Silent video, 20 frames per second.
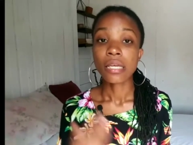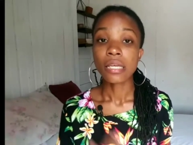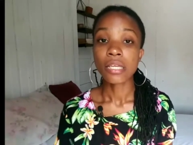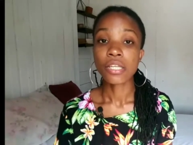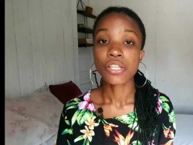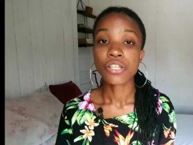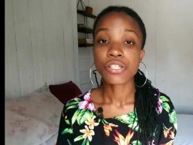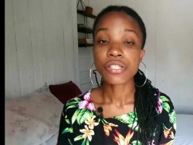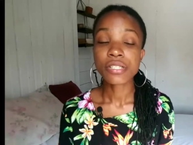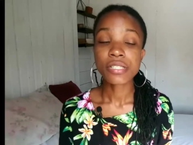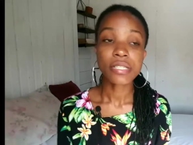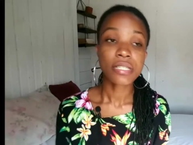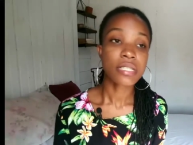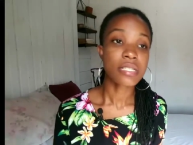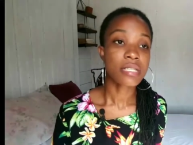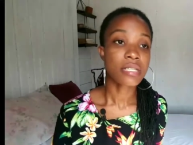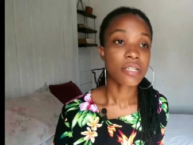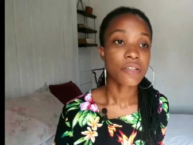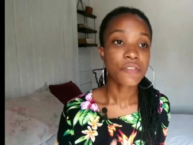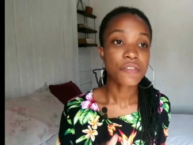in your
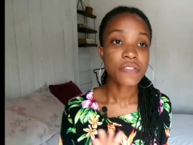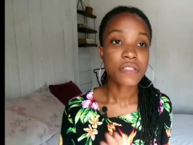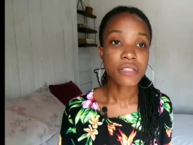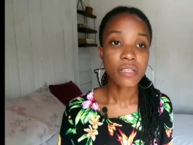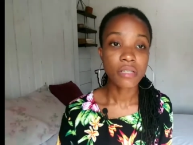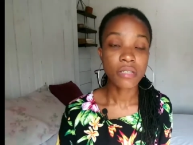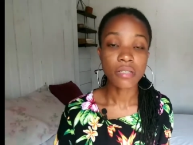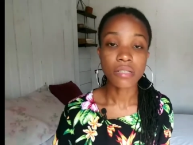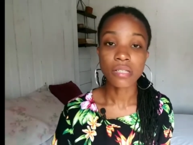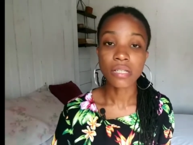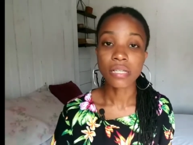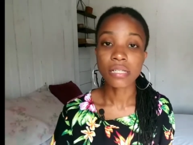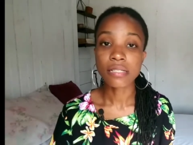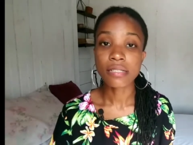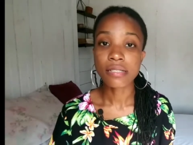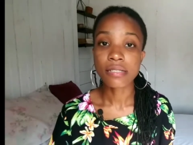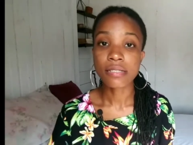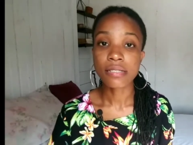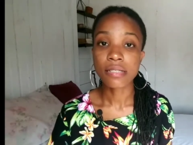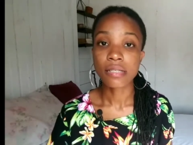season of
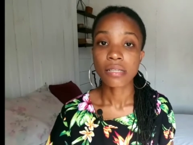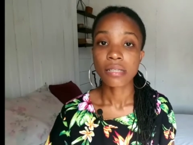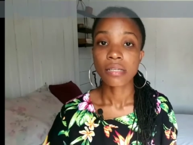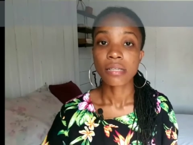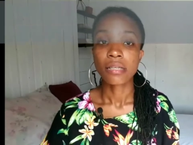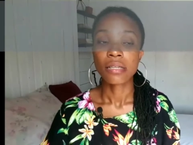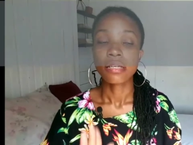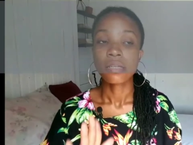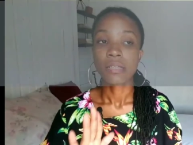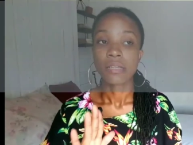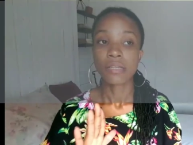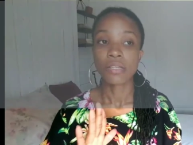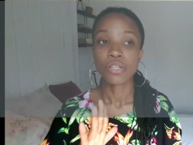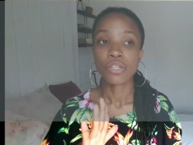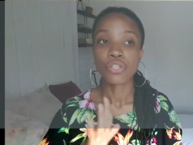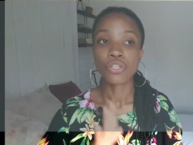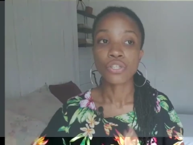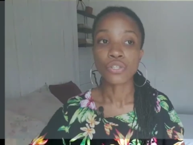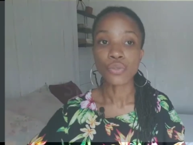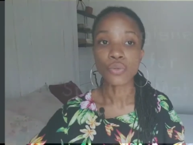singleness,
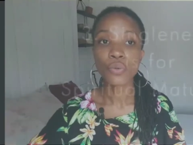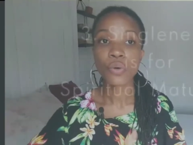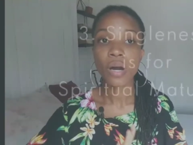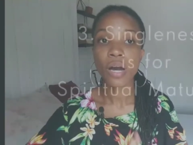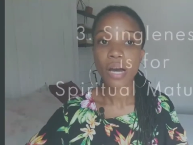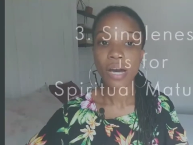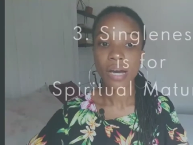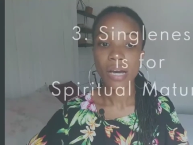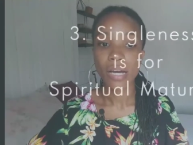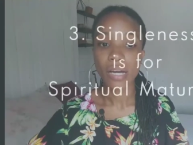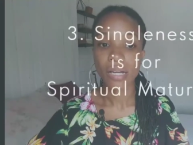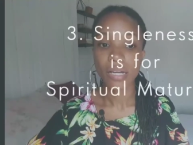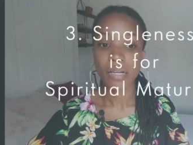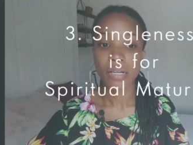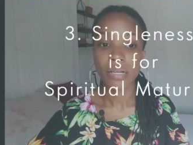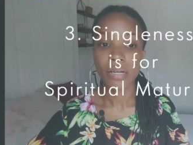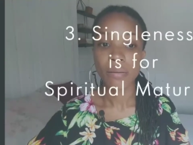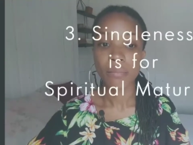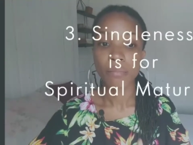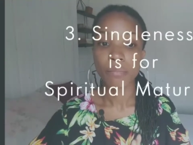you are